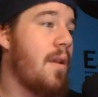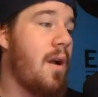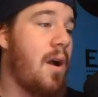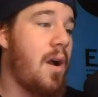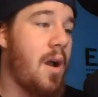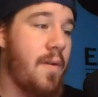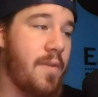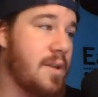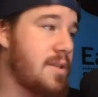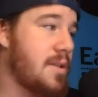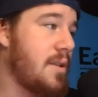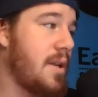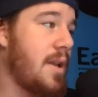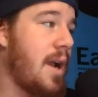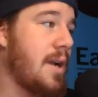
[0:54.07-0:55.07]

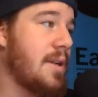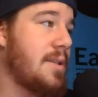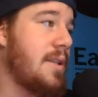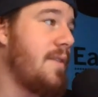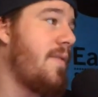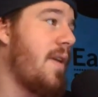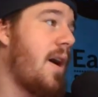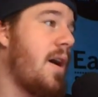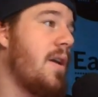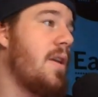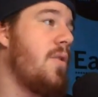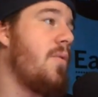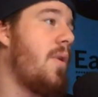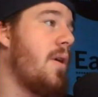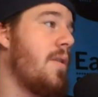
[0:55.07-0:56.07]
obviously, I see
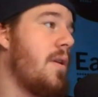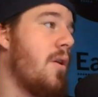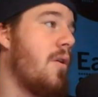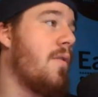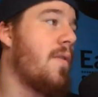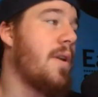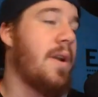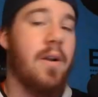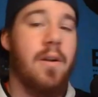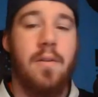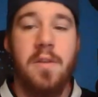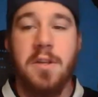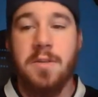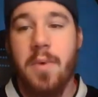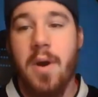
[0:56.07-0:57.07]
value on the over here in
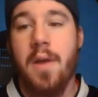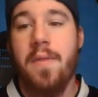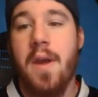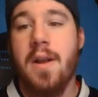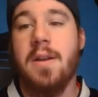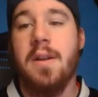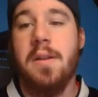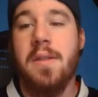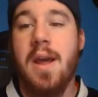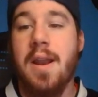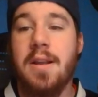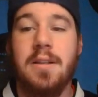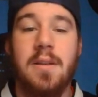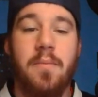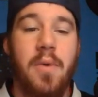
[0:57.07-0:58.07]
this spot. That
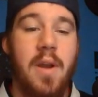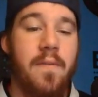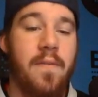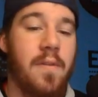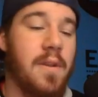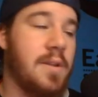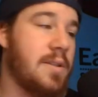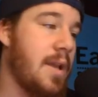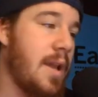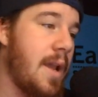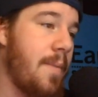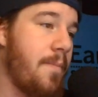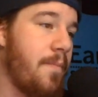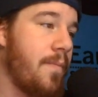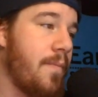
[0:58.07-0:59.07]
is the play for this
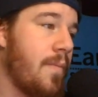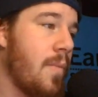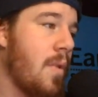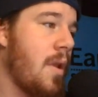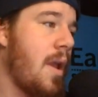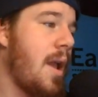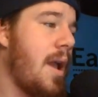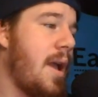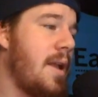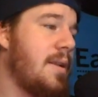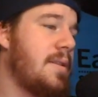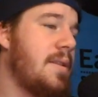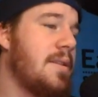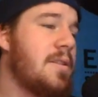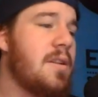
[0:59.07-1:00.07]
game. And
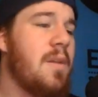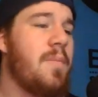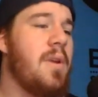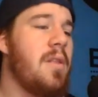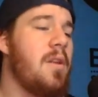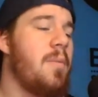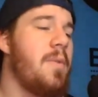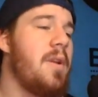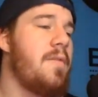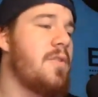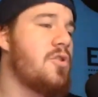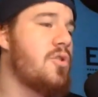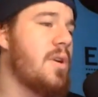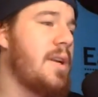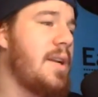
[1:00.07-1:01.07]
this is going to be a little bit of a
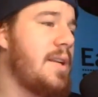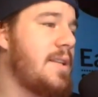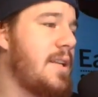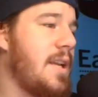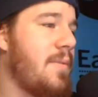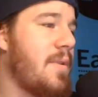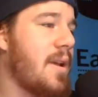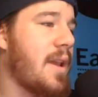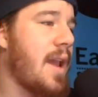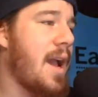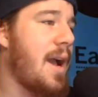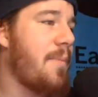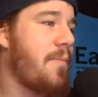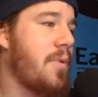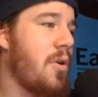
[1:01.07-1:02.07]
tricky team to
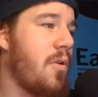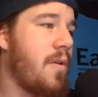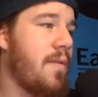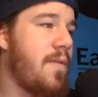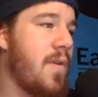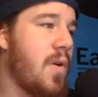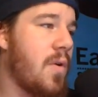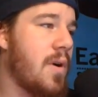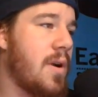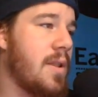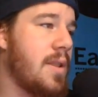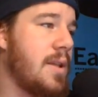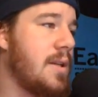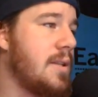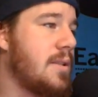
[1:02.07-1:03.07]
cap going forward,
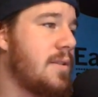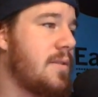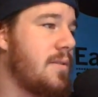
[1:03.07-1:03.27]
this